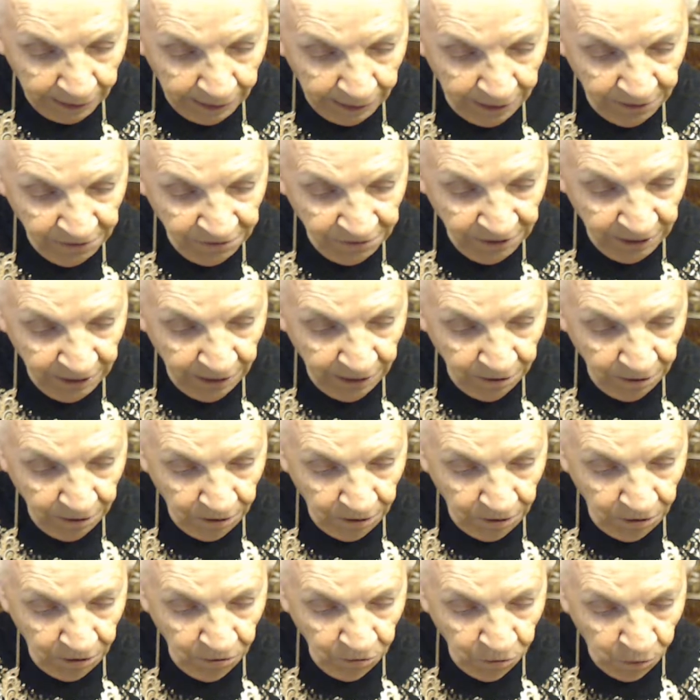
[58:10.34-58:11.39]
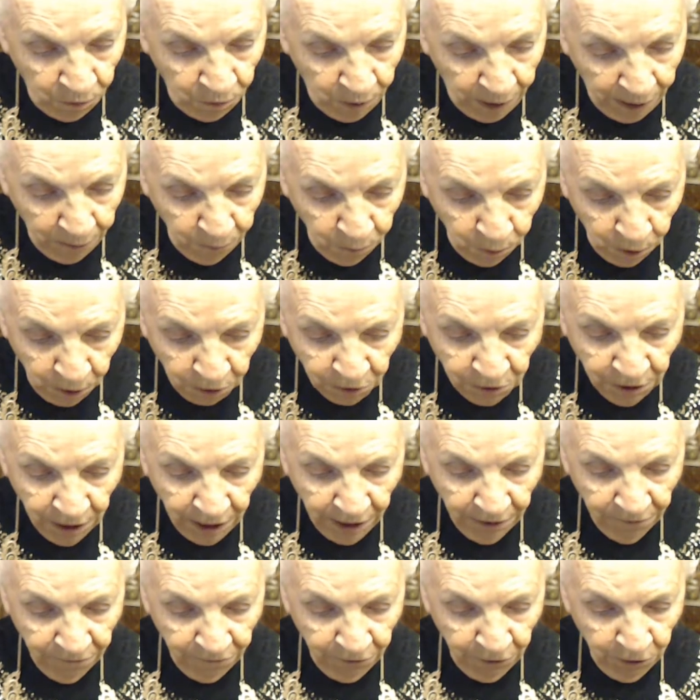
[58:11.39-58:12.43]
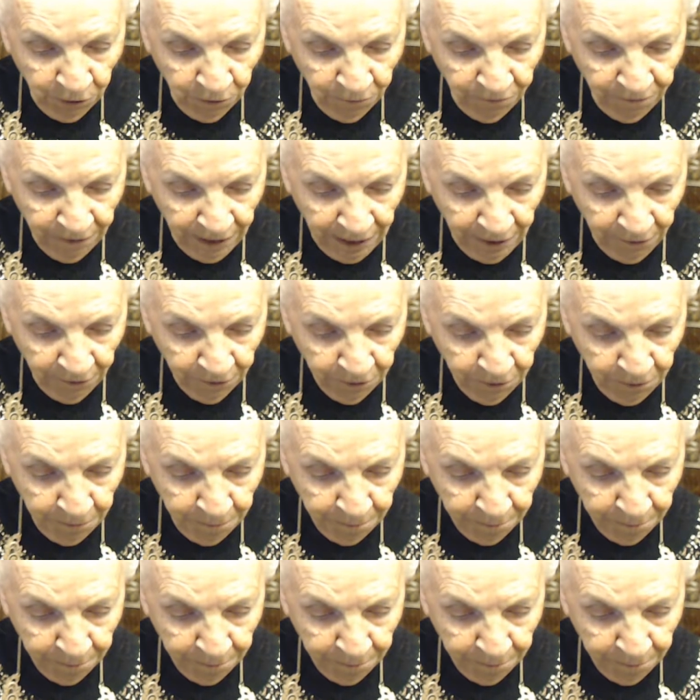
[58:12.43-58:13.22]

He said, You know, I worked hard for your father,